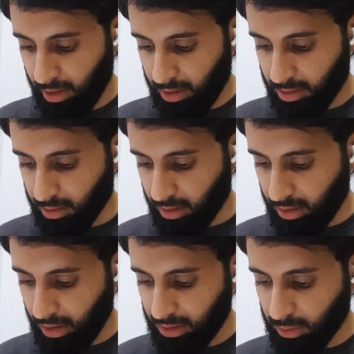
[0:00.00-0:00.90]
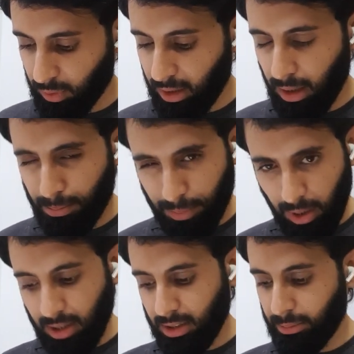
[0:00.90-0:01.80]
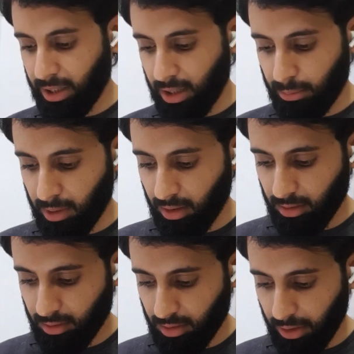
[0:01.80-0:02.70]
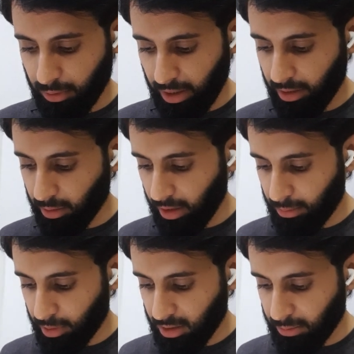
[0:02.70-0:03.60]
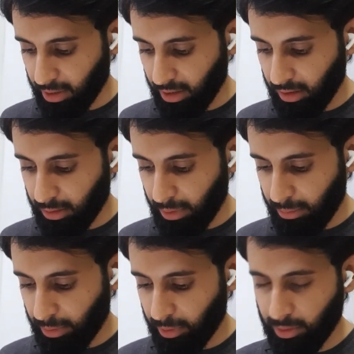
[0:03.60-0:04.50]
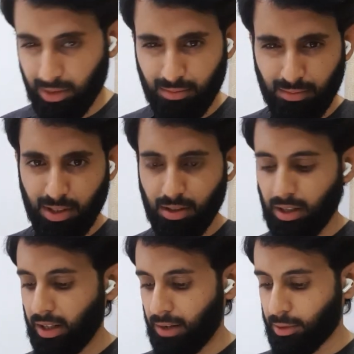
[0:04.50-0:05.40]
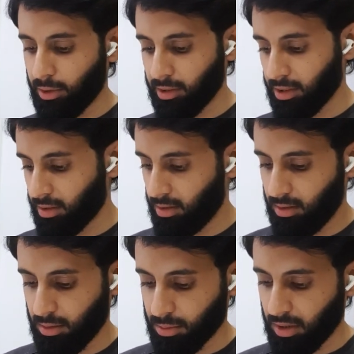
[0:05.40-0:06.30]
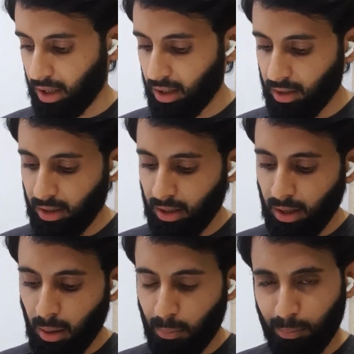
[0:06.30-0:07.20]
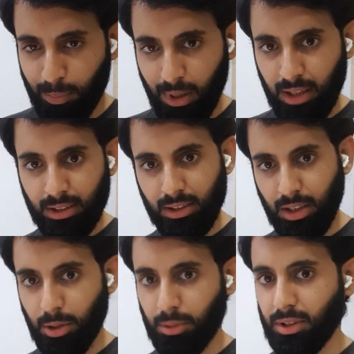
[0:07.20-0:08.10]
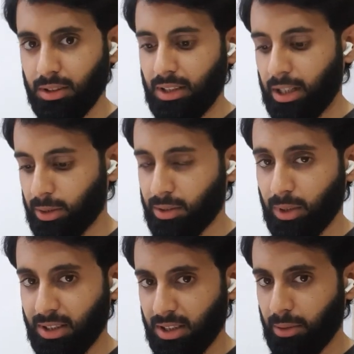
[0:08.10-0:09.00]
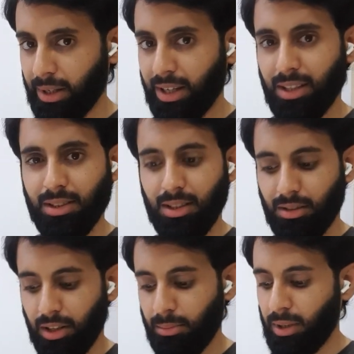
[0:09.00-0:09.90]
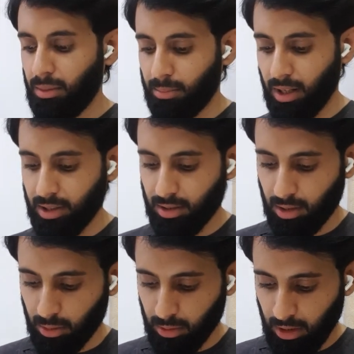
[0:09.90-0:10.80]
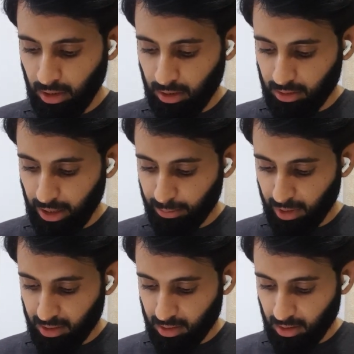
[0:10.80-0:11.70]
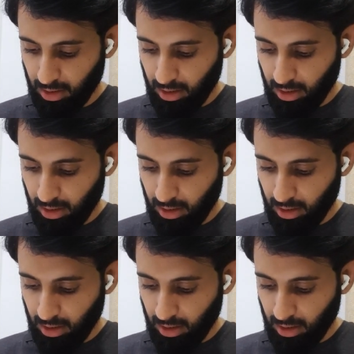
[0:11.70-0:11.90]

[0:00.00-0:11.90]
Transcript: So this will approximately be 3y, okay, approximately. Remember, we don't necessarily have to draw this to scale. Plus q, since that's what cy is, 3p plus q. So that means